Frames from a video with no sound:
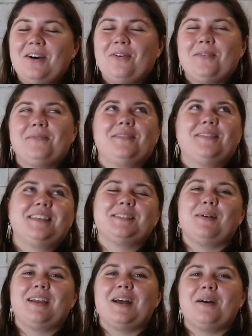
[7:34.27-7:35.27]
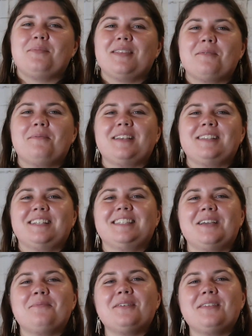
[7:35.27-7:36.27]
well, this might not be the best
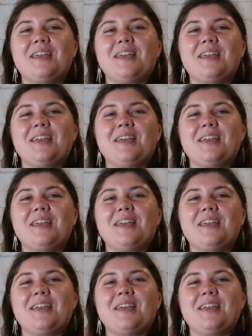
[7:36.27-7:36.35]
example.